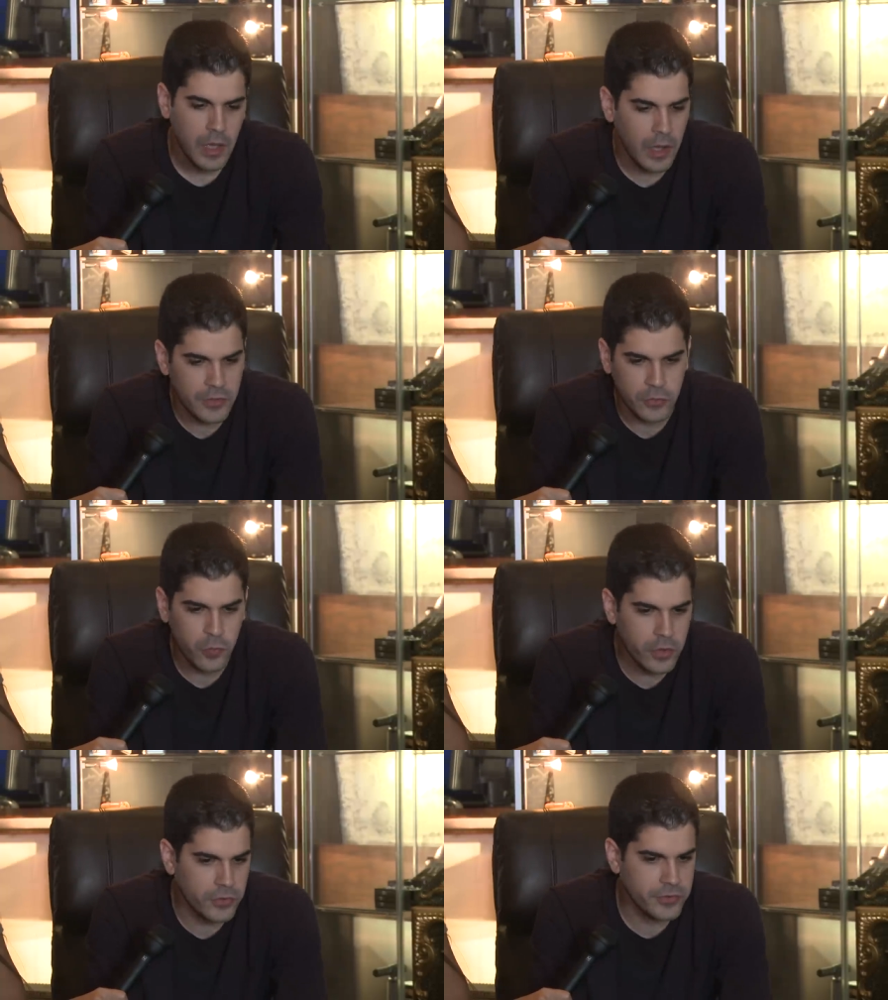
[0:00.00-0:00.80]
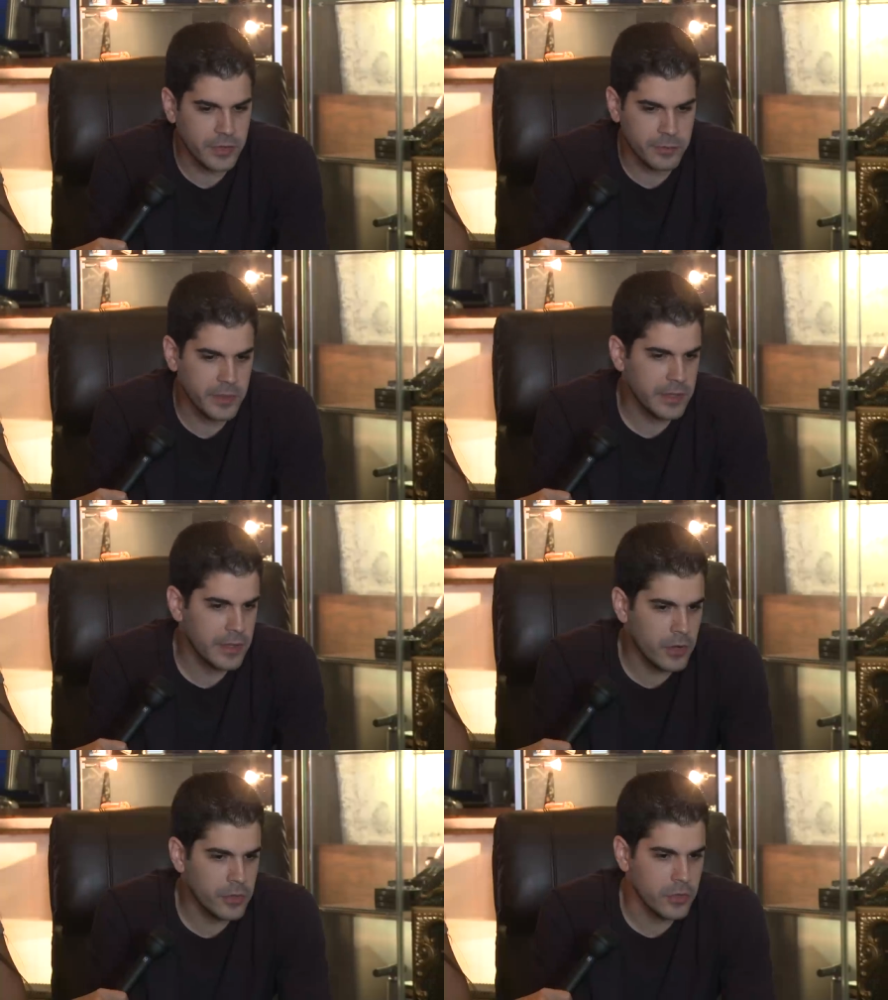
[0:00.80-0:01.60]
Uh, so it's one of those things. Being
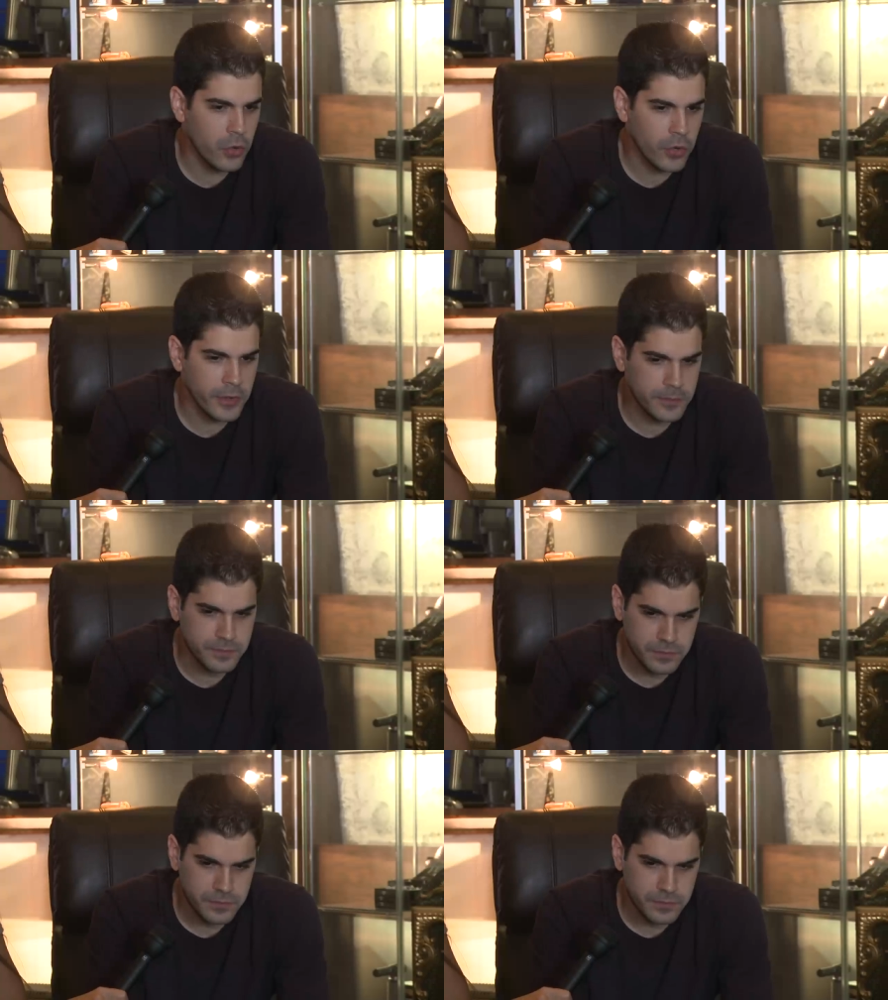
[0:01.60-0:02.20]
there in New York,